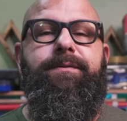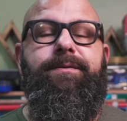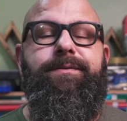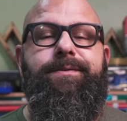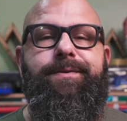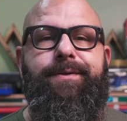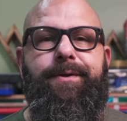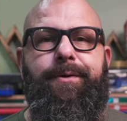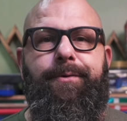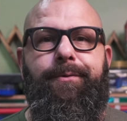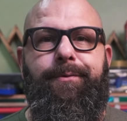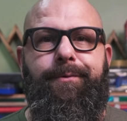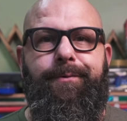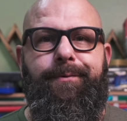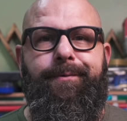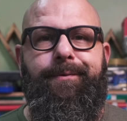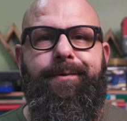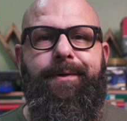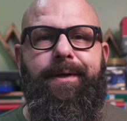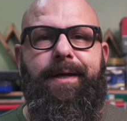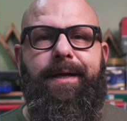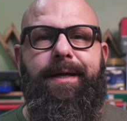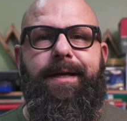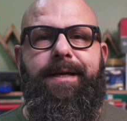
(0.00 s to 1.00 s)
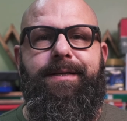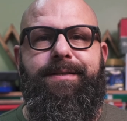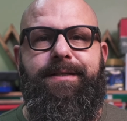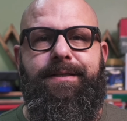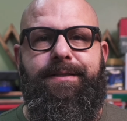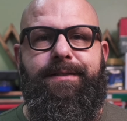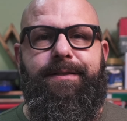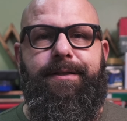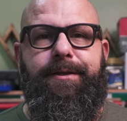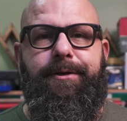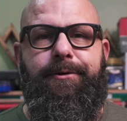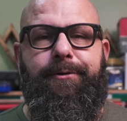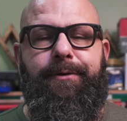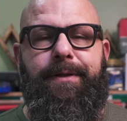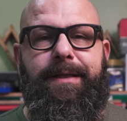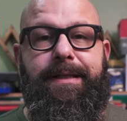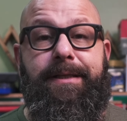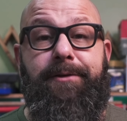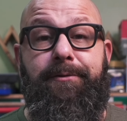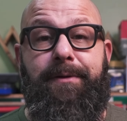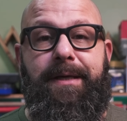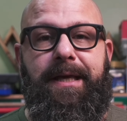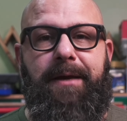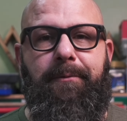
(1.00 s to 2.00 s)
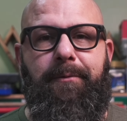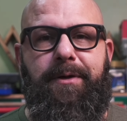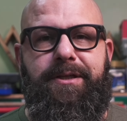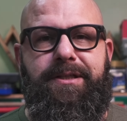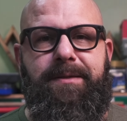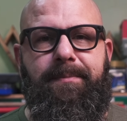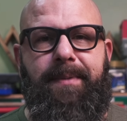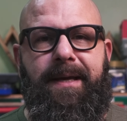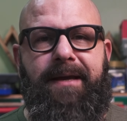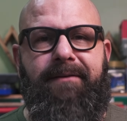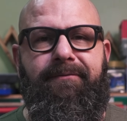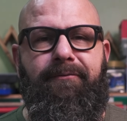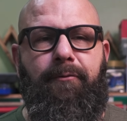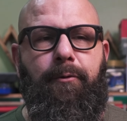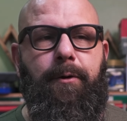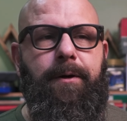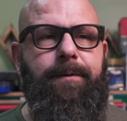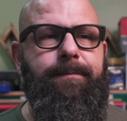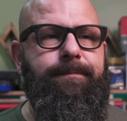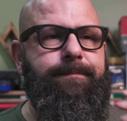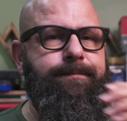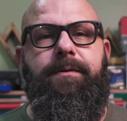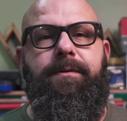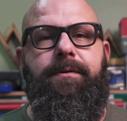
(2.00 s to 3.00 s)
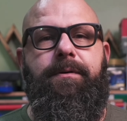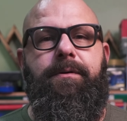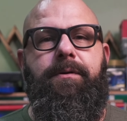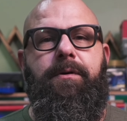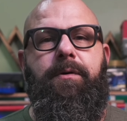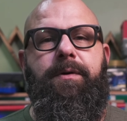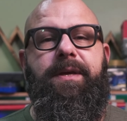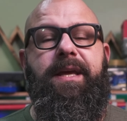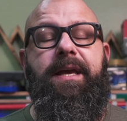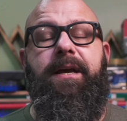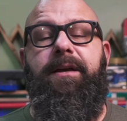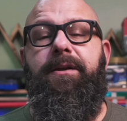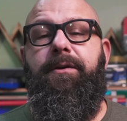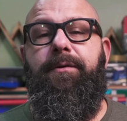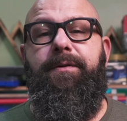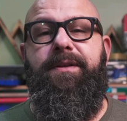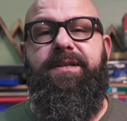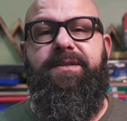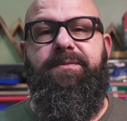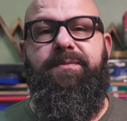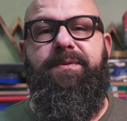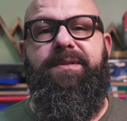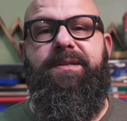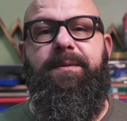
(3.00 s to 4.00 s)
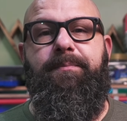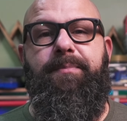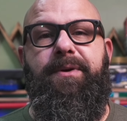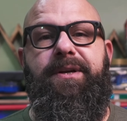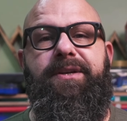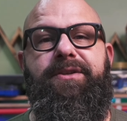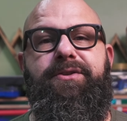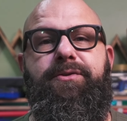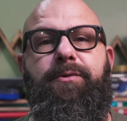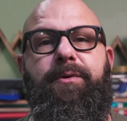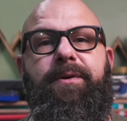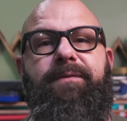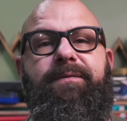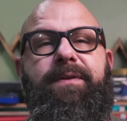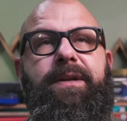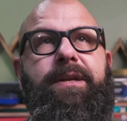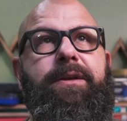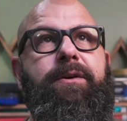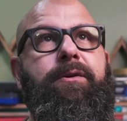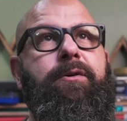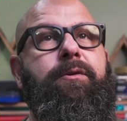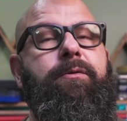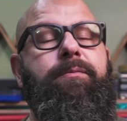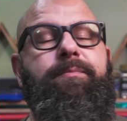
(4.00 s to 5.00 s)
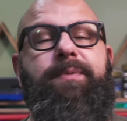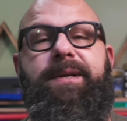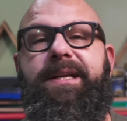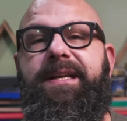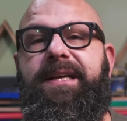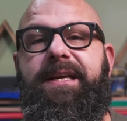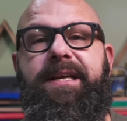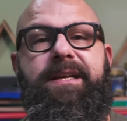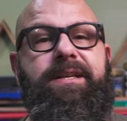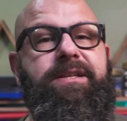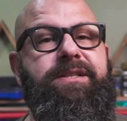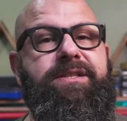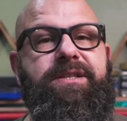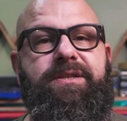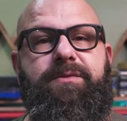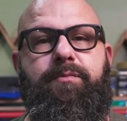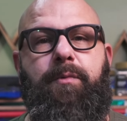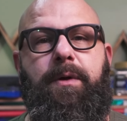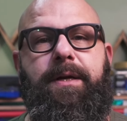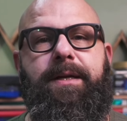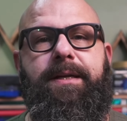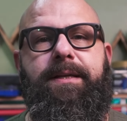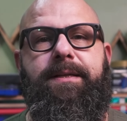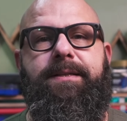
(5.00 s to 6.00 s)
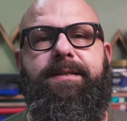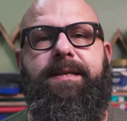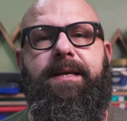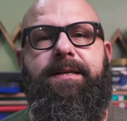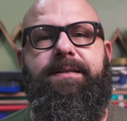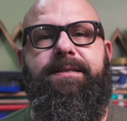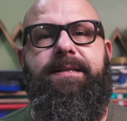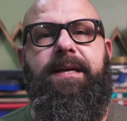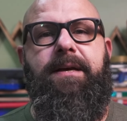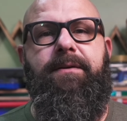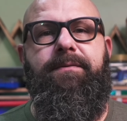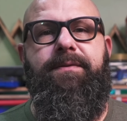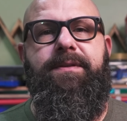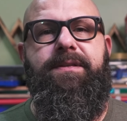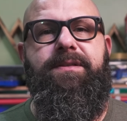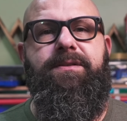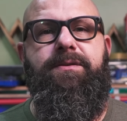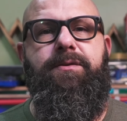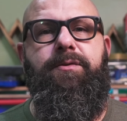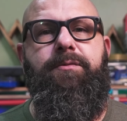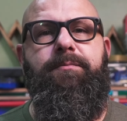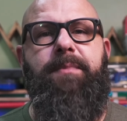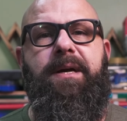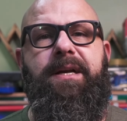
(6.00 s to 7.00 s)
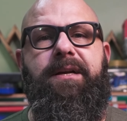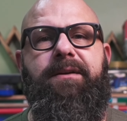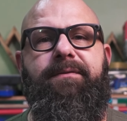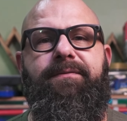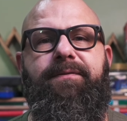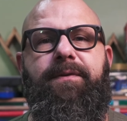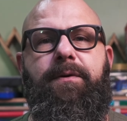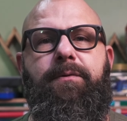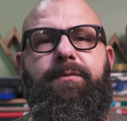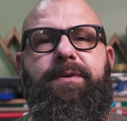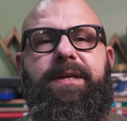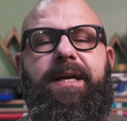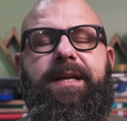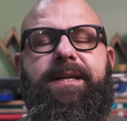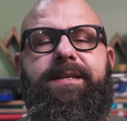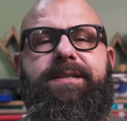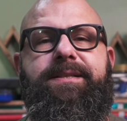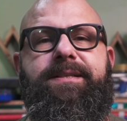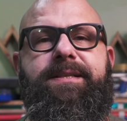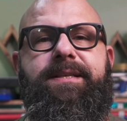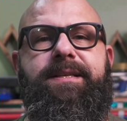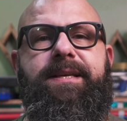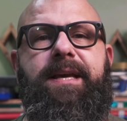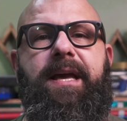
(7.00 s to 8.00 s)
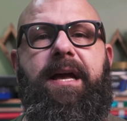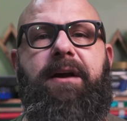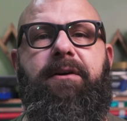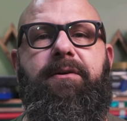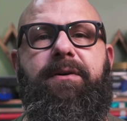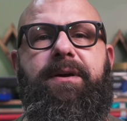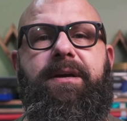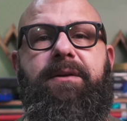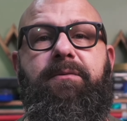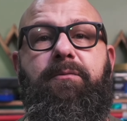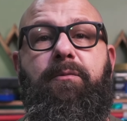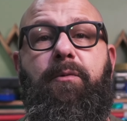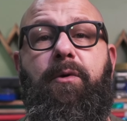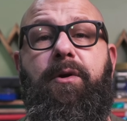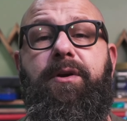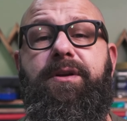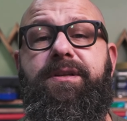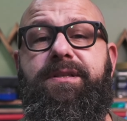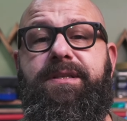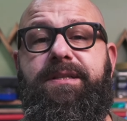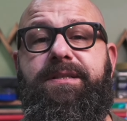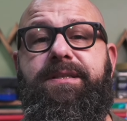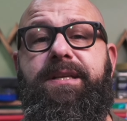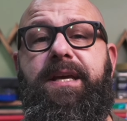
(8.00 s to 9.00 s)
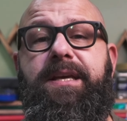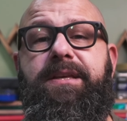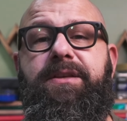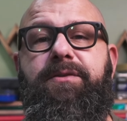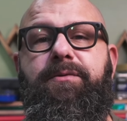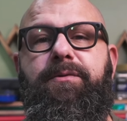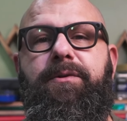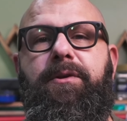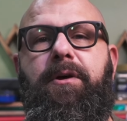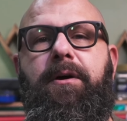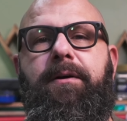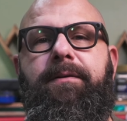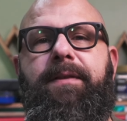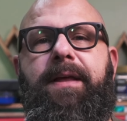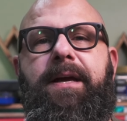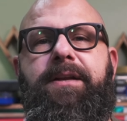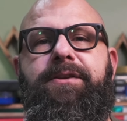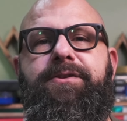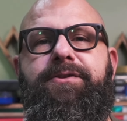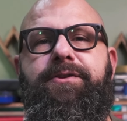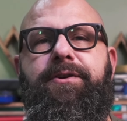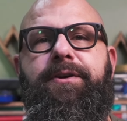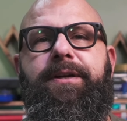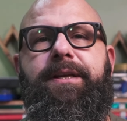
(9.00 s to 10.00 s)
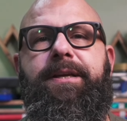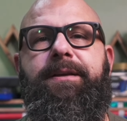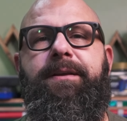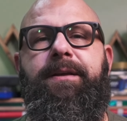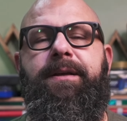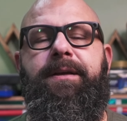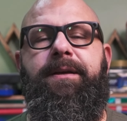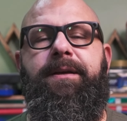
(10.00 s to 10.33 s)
So I guess it's literally you get what you pay for. Okay, I know this was a pretty short video, but again, just wanted to test out this new microphone, kind of see how it works and take you along that journey.